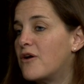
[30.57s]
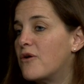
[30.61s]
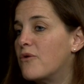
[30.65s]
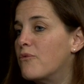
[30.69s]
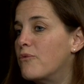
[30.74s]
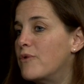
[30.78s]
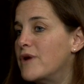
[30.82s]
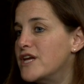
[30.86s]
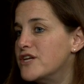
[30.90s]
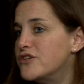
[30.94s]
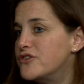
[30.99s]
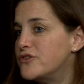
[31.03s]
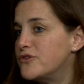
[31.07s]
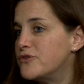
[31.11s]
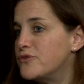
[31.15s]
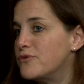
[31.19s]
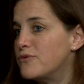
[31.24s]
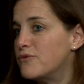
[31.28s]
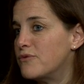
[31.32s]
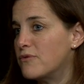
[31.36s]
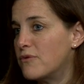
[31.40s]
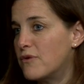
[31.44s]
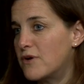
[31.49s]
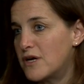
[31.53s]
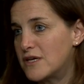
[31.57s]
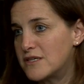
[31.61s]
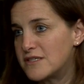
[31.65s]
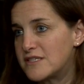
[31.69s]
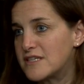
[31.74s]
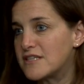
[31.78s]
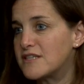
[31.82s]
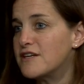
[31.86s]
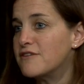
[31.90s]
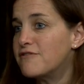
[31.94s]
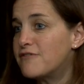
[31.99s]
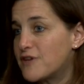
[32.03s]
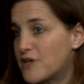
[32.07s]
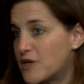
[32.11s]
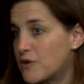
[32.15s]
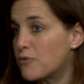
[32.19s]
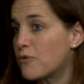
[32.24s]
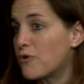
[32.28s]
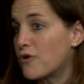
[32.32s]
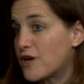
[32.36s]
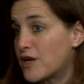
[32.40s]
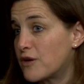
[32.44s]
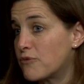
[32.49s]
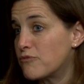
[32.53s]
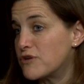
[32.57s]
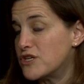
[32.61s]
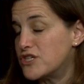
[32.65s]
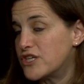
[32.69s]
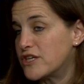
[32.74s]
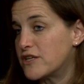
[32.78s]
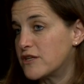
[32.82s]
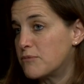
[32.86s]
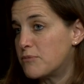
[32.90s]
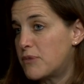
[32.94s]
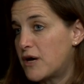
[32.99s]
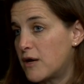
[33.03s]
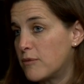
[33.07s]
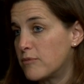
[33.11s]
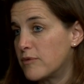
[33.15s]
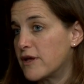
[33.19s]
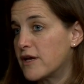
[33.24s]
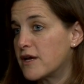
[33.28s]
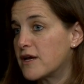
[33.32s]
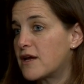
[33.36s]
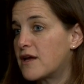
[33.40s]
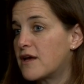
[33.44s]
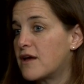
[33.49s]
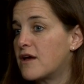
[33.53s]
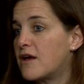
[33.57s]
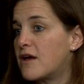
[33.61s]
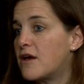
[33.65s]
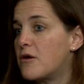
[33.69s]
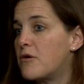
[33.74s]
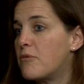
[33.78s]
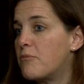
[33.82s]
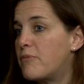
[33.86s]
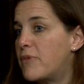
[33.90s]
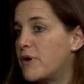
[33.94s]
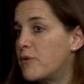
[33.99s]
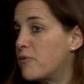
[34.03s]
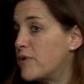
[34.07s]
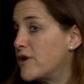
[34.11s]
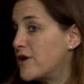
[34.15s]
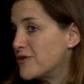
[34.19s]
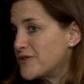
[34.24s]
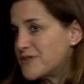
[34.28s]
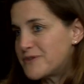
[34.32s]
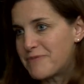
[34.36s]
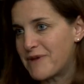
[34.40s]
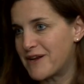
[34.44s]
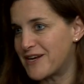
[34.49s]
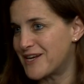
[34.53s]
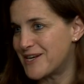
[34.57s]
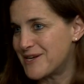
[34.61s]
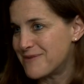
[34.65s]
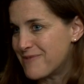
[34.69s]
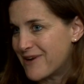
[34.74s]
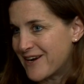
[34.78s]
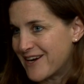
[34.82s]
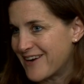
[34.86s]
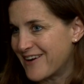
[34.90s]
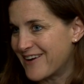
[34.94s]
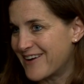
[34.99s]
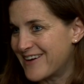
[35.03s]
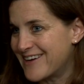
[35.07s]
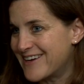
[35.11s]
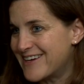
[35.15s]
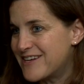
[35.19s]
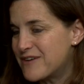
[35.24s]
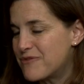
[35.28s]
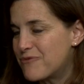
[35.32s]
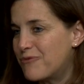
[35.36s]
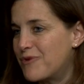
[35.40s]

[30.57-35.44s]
We do significant work in reaching the public, but we don't spend any money on it.